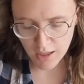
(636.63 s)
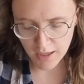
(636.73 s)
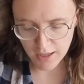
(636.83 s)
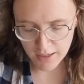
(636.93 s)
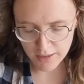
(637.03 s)

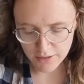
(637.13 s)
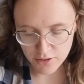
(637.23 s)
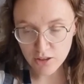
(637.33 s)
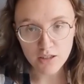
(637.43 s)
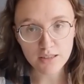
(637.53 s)
And
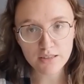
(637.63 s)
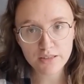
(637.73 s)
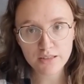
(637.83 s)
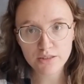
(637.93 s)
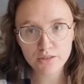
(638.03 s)
yeah,
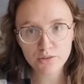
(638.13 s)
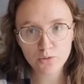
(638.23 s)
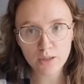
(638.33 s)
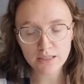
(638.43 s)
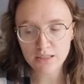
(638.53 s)
it's
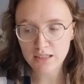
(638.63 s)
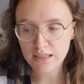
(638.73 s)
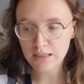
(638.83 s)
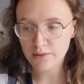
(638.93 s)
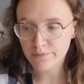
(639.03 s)
quite
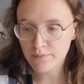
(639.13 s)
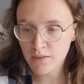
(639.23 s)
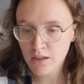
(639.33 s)
enlightening.